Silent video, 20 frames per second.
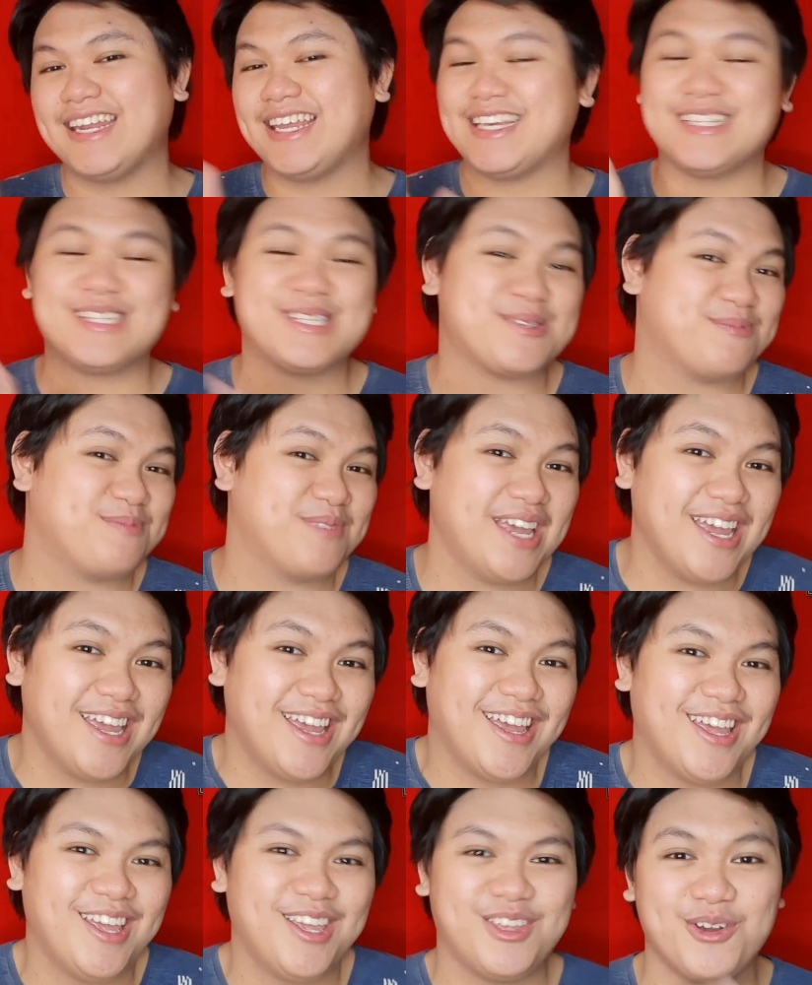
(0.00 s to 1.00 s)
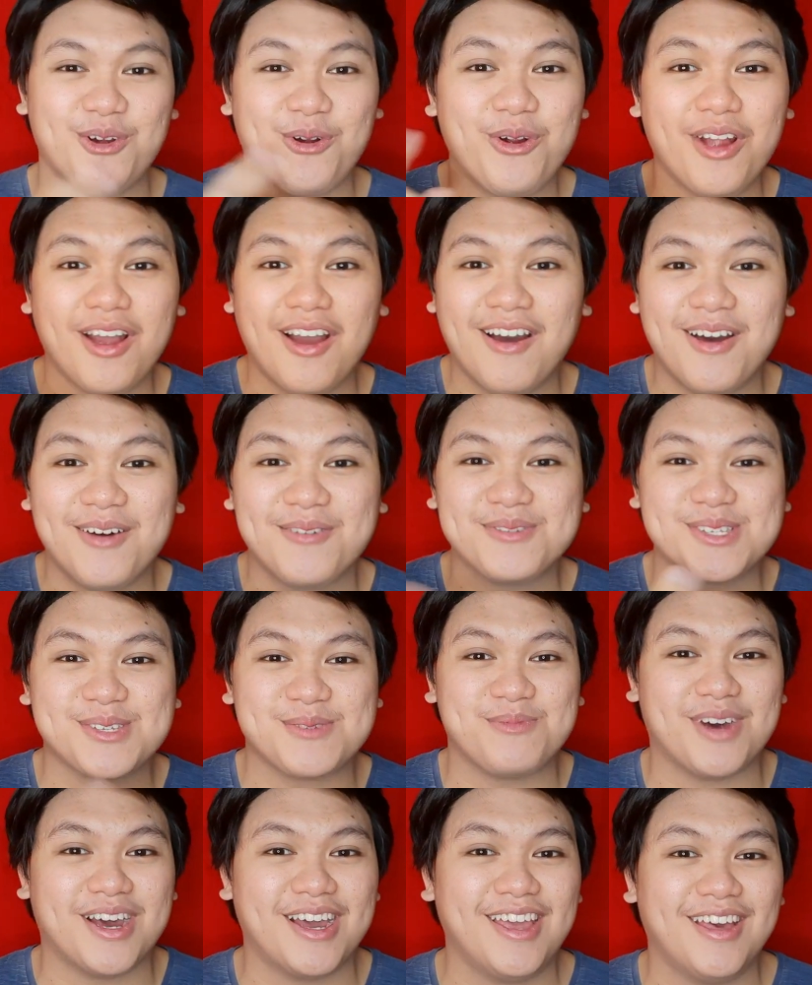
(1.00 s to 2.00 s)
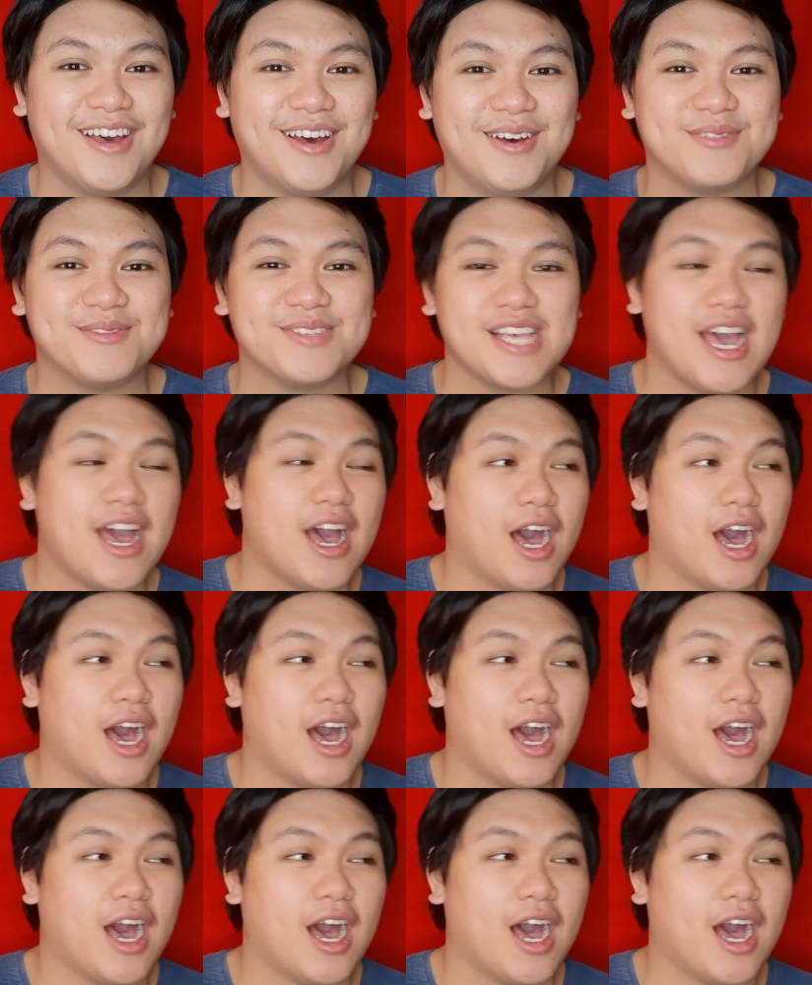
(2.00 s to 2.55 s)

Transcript: it's me, your Humphs, my Humphs,